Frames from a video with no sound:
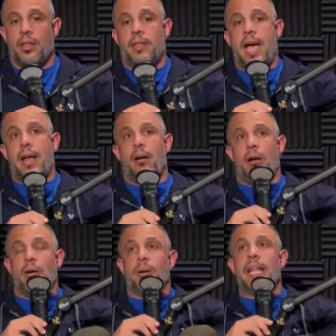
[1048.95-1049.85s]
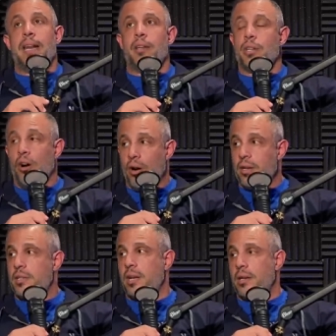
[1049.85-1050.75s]
that are related to
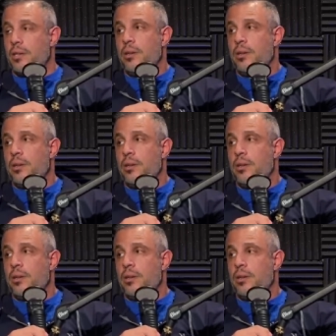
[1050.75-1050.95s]
heart disease.